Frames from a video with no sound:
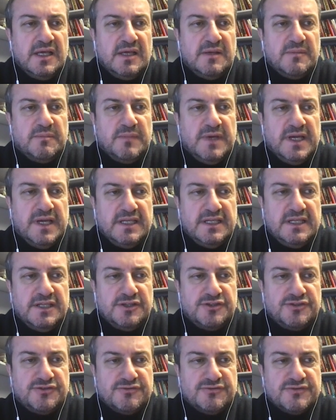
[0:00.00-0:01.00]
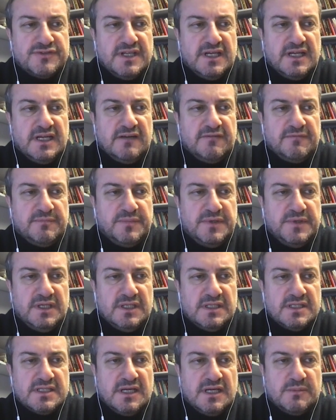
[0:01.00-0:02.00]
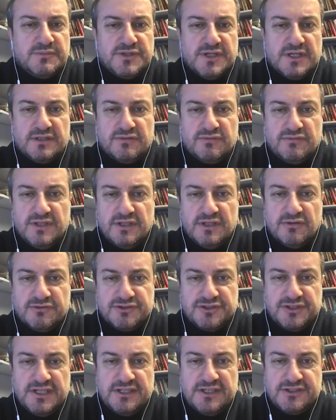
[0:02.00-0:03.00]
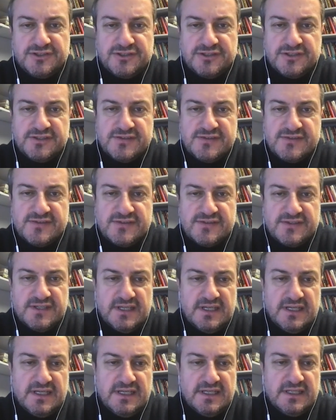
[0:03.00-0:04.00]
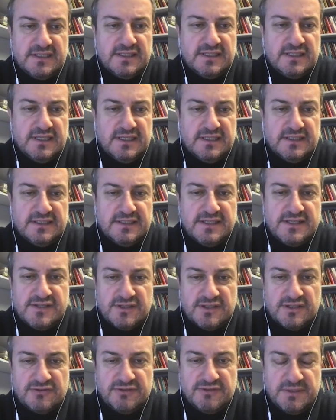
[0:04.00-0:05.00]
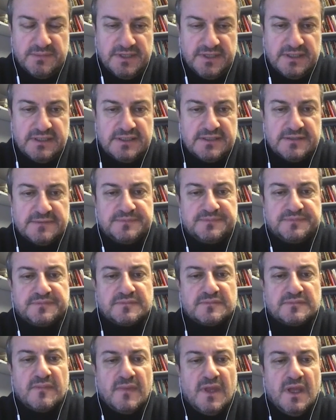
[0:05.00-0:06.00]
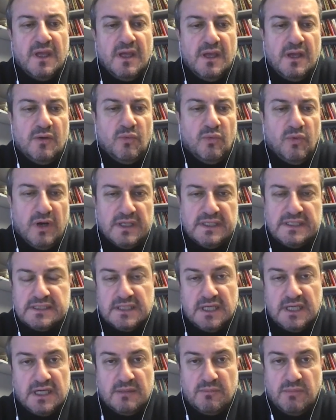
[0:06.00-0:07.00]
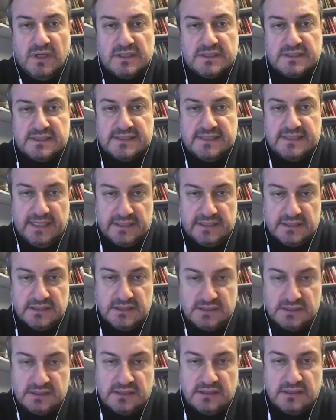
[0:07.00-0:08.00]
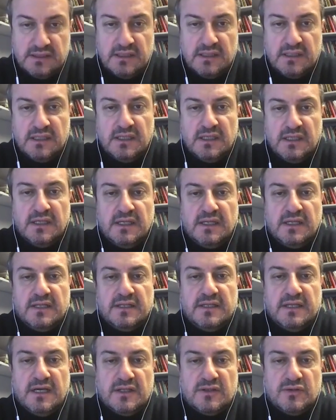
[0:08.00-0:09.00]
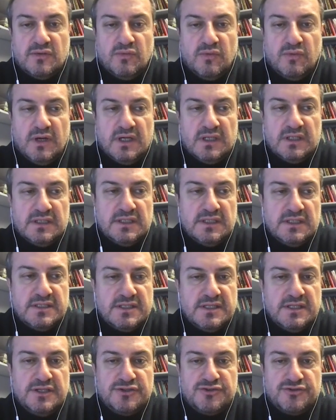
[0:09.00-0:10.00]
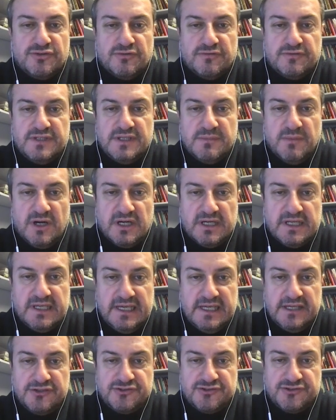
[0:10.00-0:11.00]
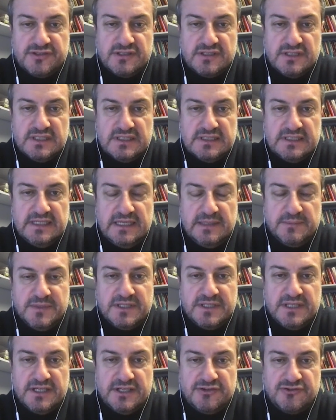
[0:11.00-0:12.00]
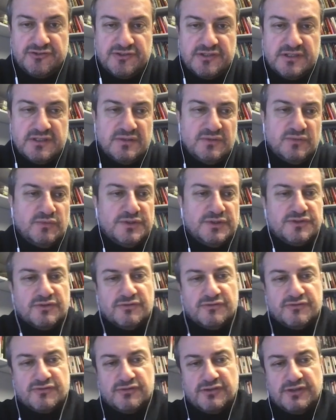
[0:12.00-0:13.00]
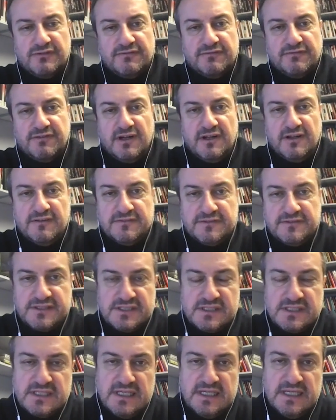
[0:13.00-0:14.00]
main issues that have been subject to negotiations and disagreement. One is Karabakh status. The other one is the issue of demarcation and delimitation, which also involves